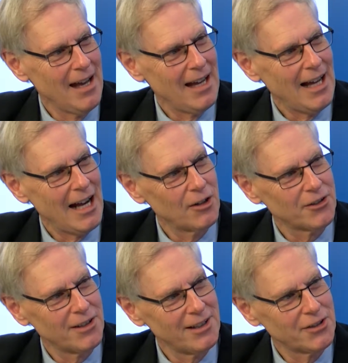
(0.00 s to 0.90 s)

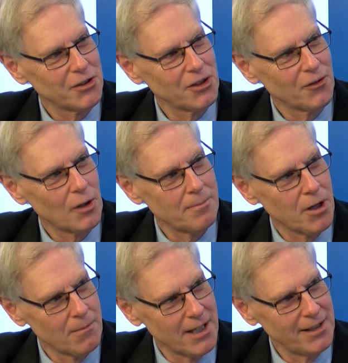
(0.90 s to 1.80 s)
how's the search for a
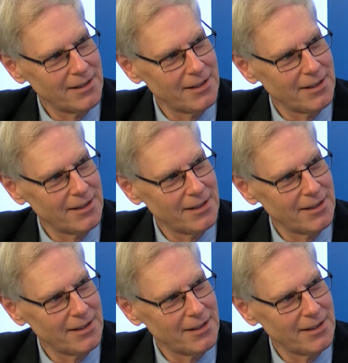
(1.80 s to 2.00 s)
permanent